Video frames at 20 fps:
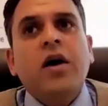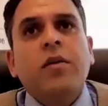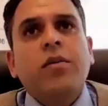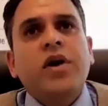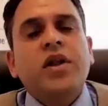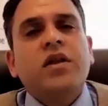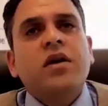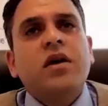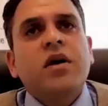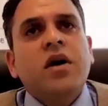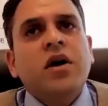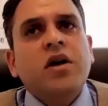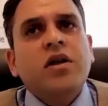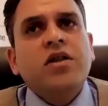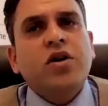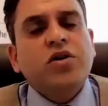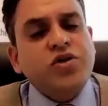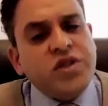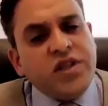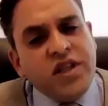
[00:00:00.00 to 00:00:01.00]
But
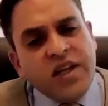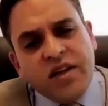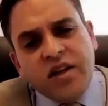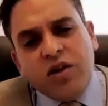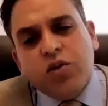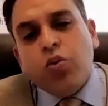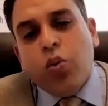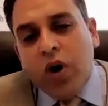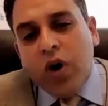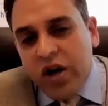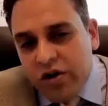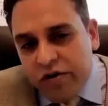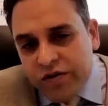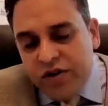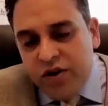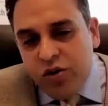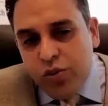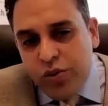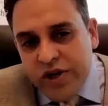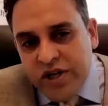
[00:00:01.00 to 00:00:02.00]
don't you think that one of
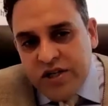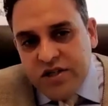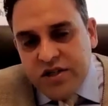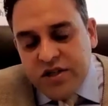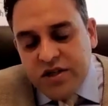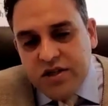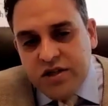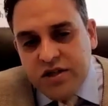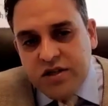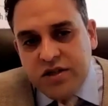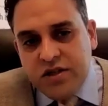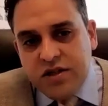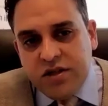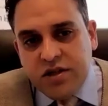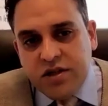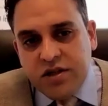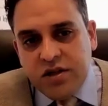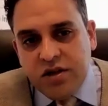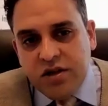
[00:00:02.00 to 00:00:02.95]
the reasons